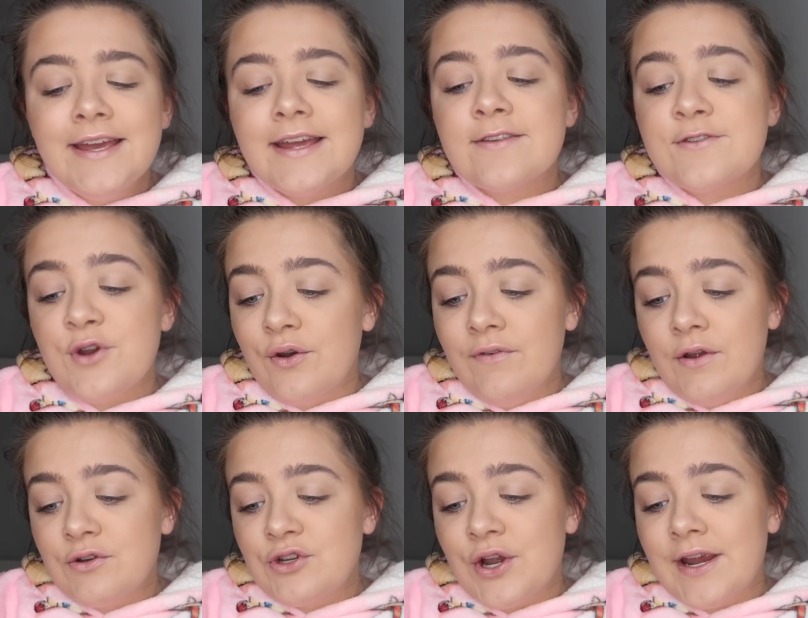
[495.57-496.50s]
It's not a
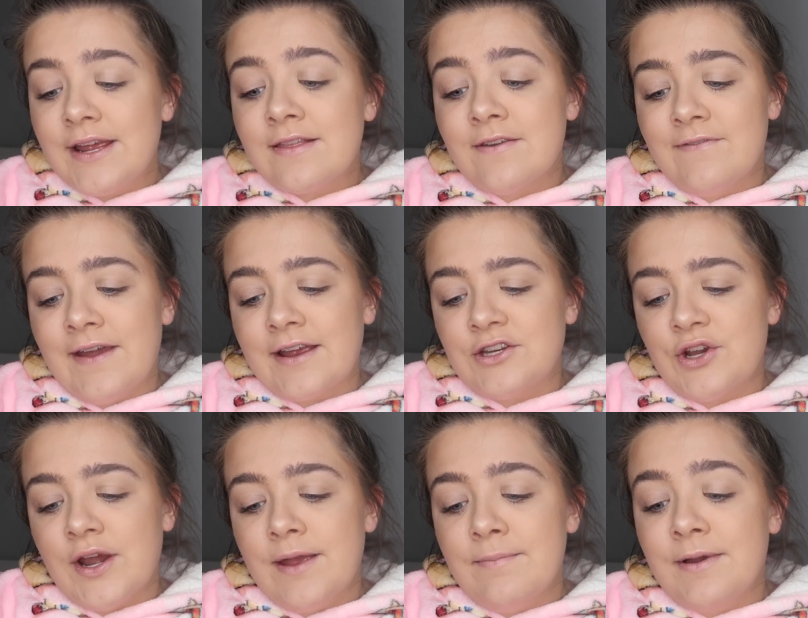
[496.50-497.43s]
real tree, it's a fake
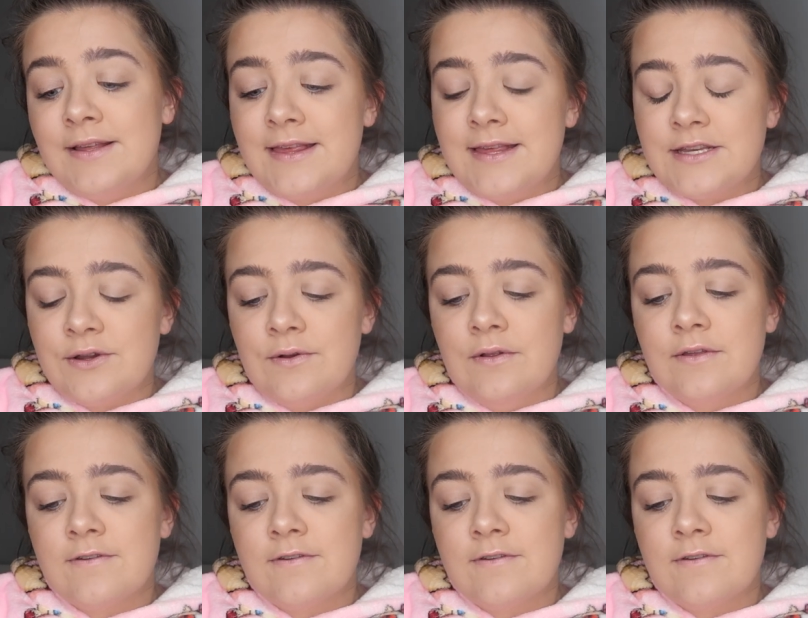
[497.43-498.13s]
tree, but still.